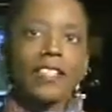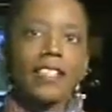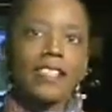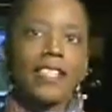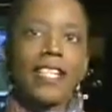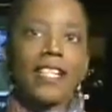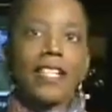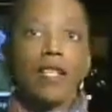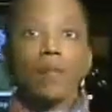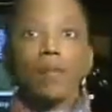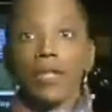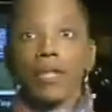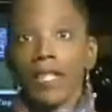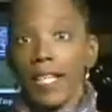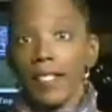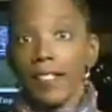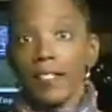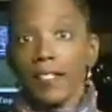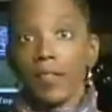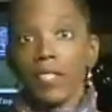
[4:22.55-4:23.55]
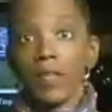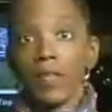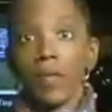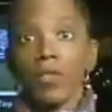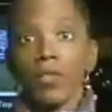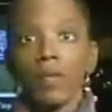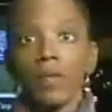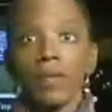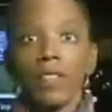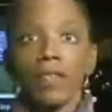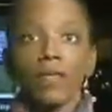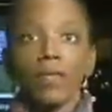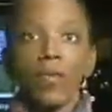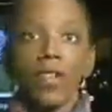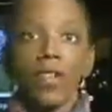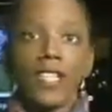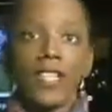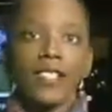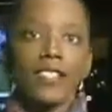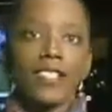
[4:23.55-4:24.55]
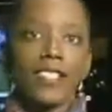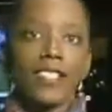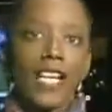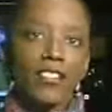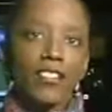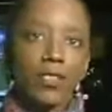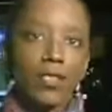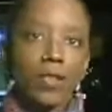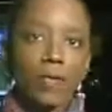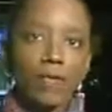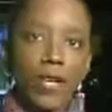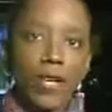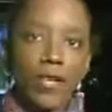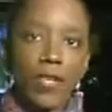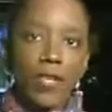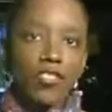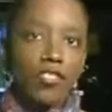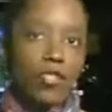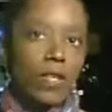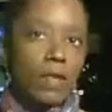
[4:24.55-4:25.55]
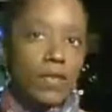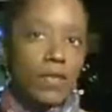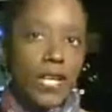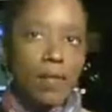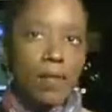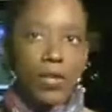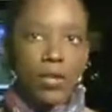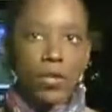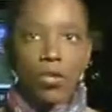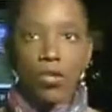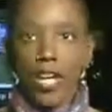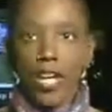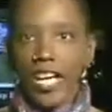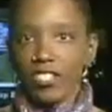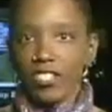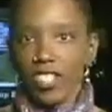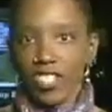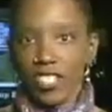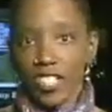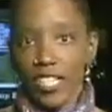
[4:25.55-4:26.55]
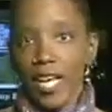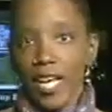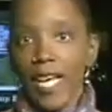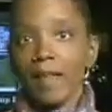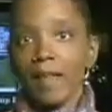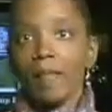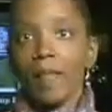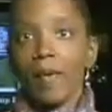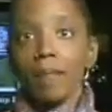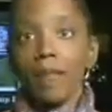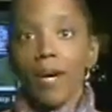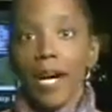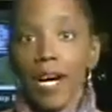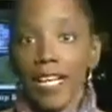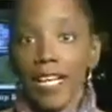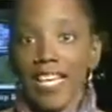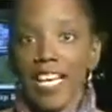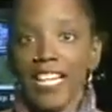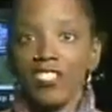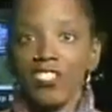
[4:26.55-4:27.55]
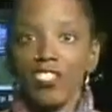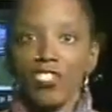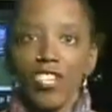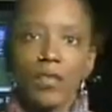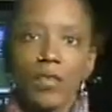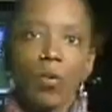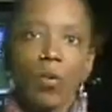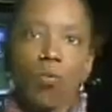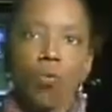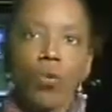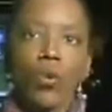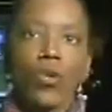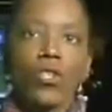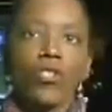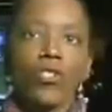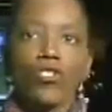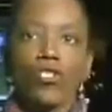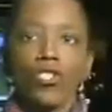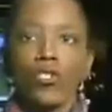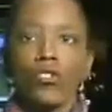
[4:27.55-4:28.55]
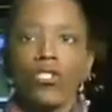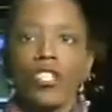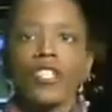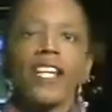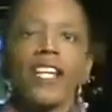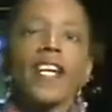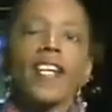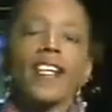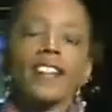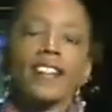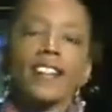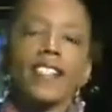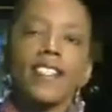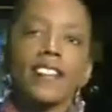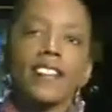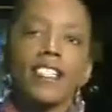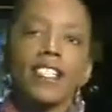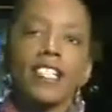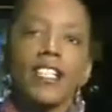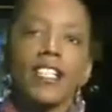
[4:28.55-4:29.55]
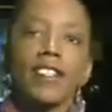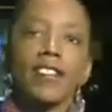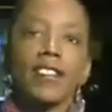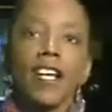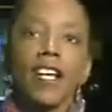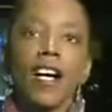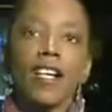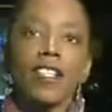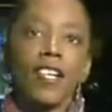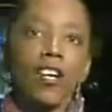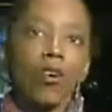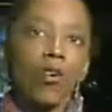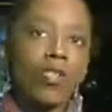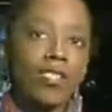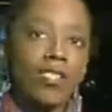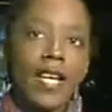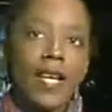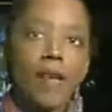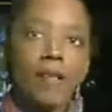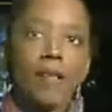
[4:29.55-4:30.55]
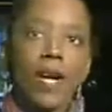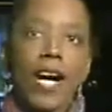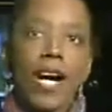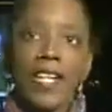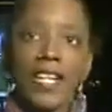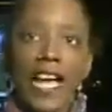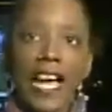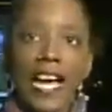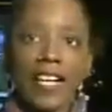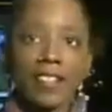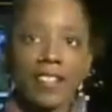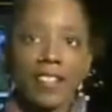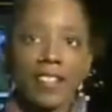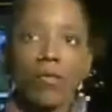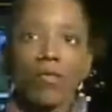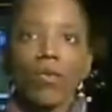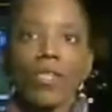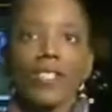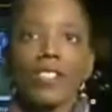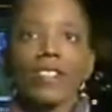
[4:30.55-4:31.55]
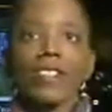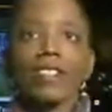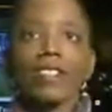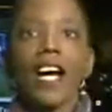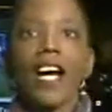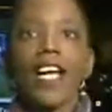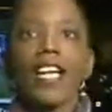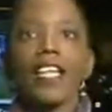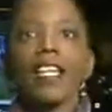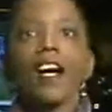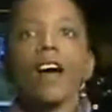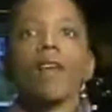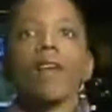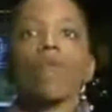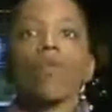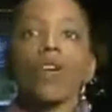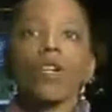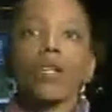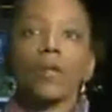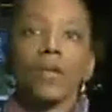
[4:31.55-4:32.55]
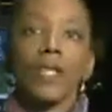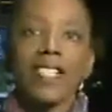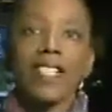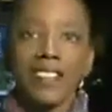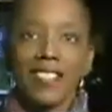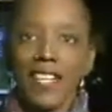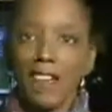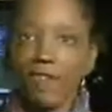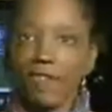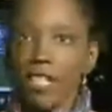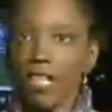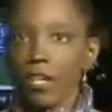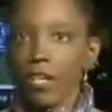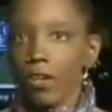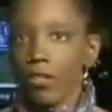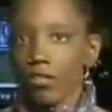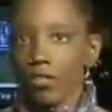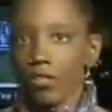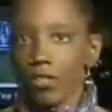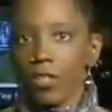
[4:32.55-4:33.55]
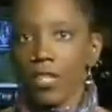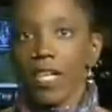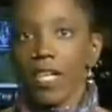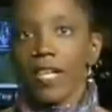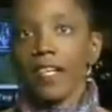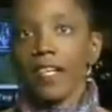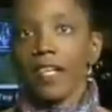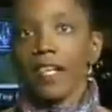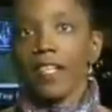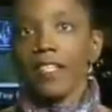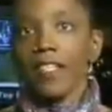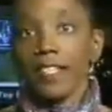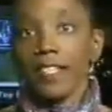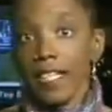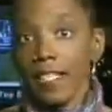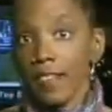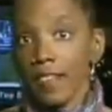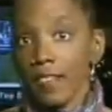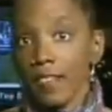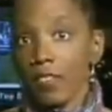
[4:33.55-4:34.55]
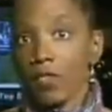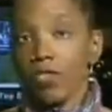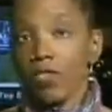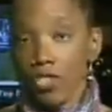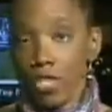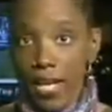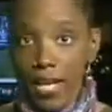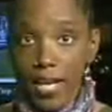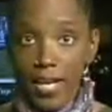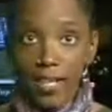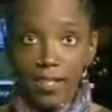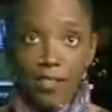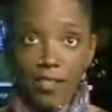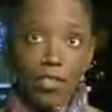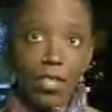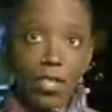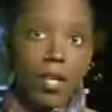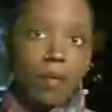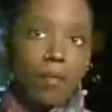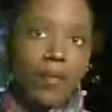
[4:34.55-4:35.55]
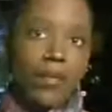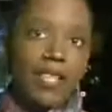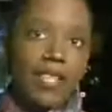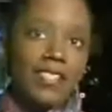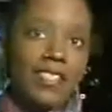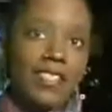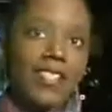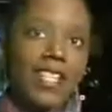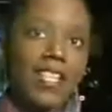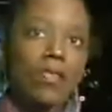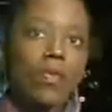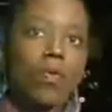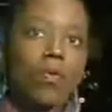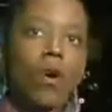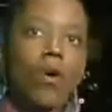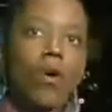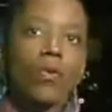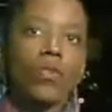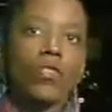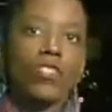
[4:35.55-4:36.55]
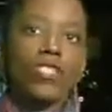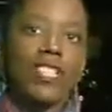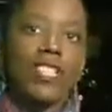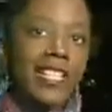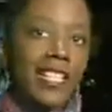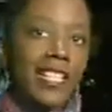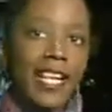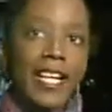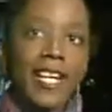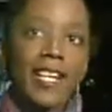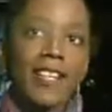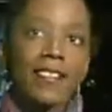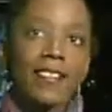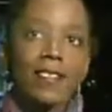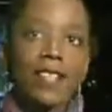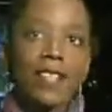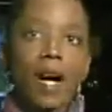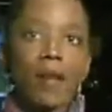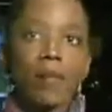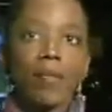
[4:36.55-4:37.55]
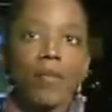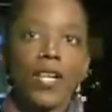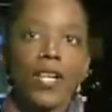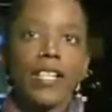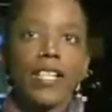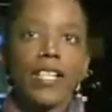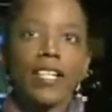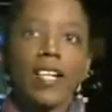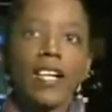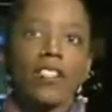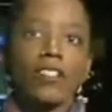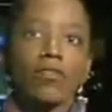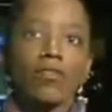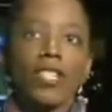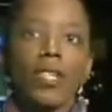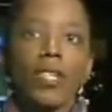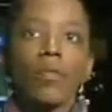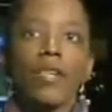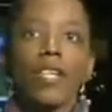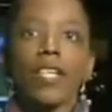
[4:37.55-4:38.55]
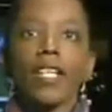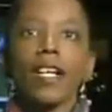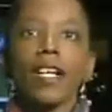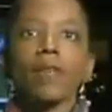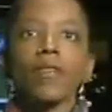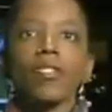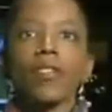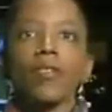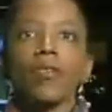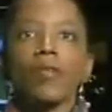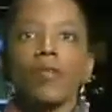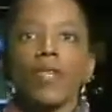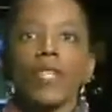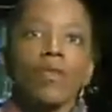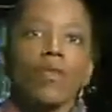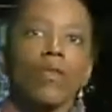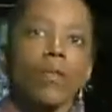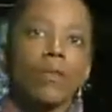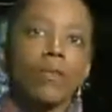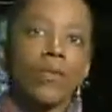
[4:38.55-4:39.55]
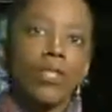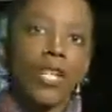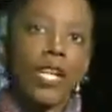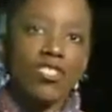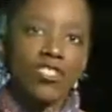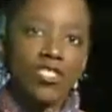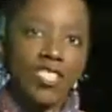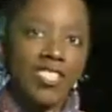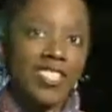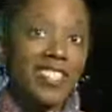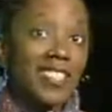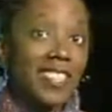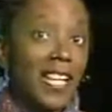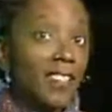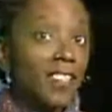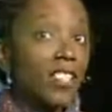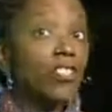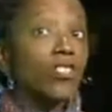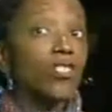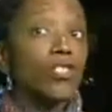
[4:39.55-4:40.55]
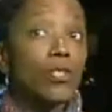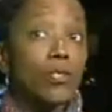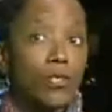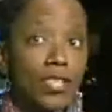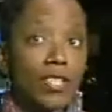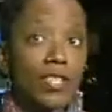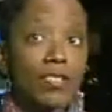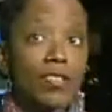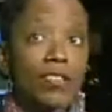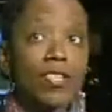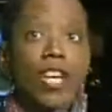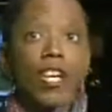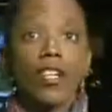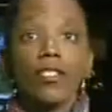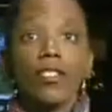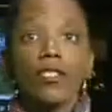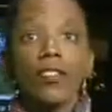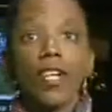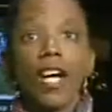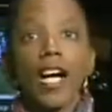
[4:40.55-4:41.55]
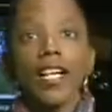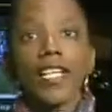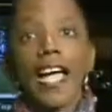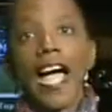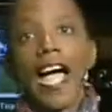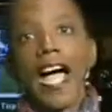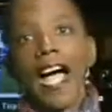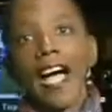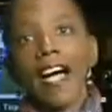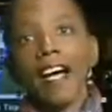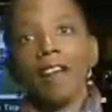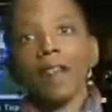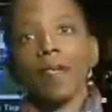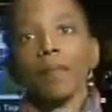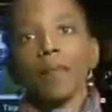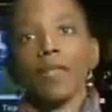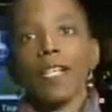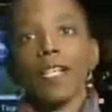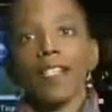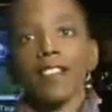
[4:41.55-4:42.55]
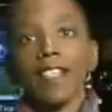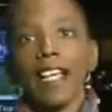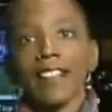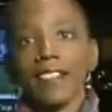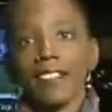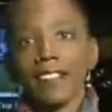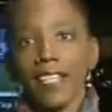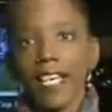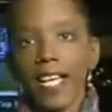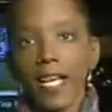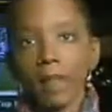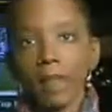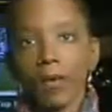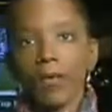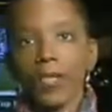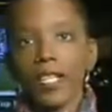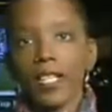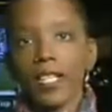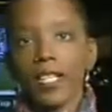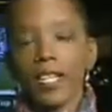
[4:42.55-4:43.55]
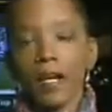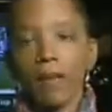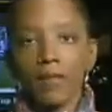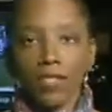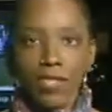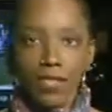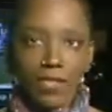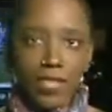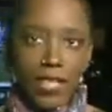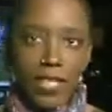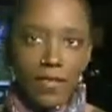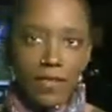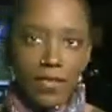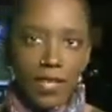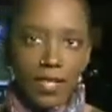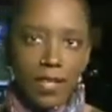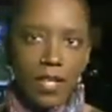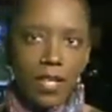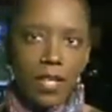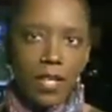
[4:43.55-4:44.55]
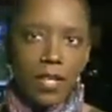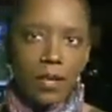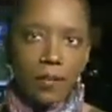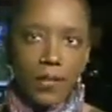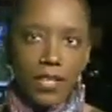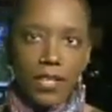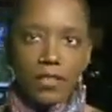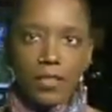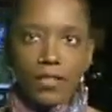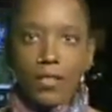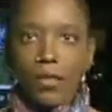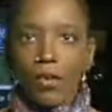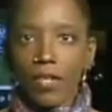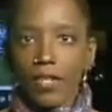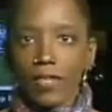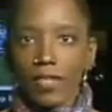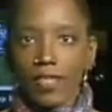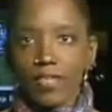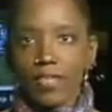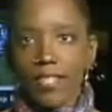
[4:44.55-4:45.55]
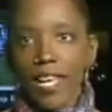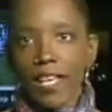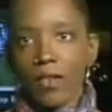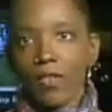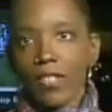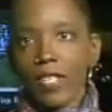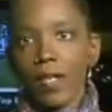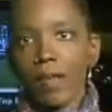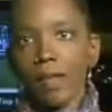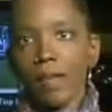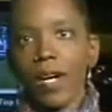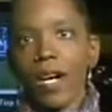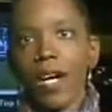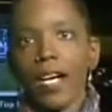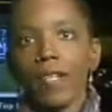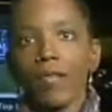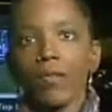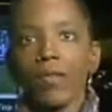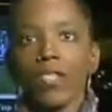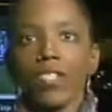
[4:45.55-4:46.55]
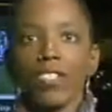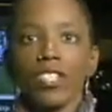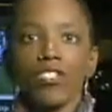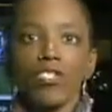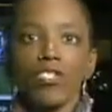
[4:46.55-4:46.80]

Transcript: Dick Blinn, spokesman for the International Federation of Chemical, Energy, and Mine and General Workers Union, says the San Jose mine accident was a sign of workplace safety culture needs to change. Blinn said, quote, Chile is a top-ranking country when it comes to mineral production, yet unions do not have a place at the table when it comes to safety. Blinn noted the San Jose mine was